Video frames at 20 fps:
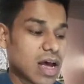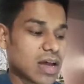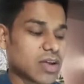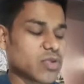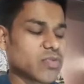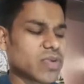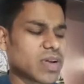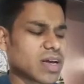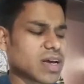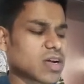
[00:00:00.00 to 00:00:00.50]

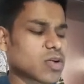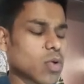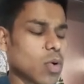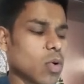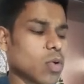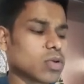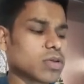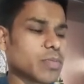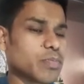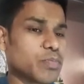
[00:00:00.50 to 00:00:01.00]
and you will get
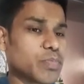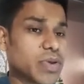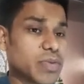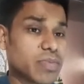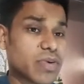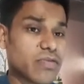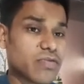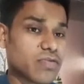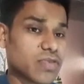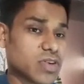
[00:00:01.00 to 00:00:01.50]
all the
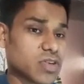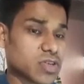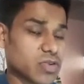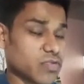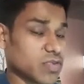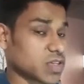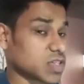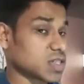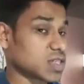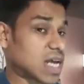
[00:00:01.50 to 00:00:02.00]
premium
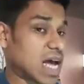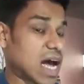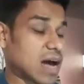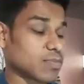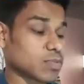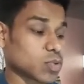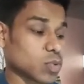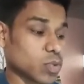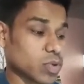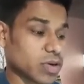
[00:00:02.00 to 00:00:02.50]
feature which is
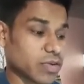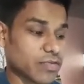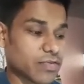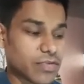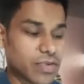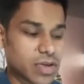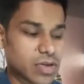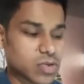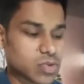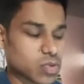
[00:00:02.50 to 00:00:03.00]
absolutely
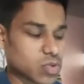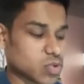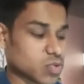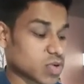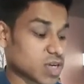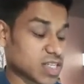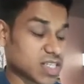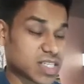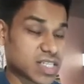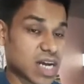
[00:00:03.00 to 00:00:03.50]
free so
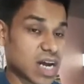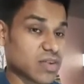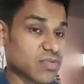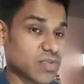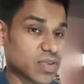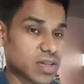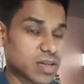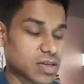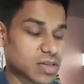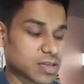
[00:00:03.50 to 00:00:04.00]
you can start
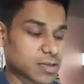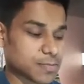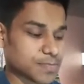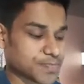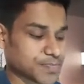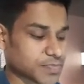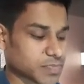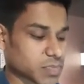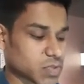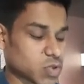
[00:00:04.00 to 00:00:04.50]
with this
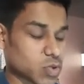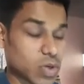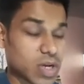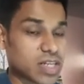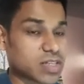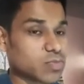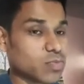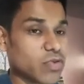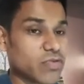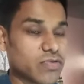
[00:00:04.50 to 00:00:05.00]
so
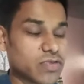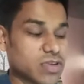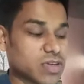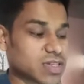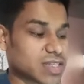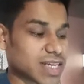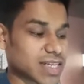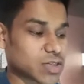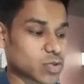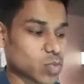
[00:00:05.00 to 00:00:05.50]
let's move to
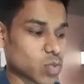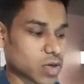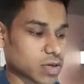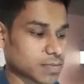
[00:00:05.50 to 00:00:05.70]
the sixth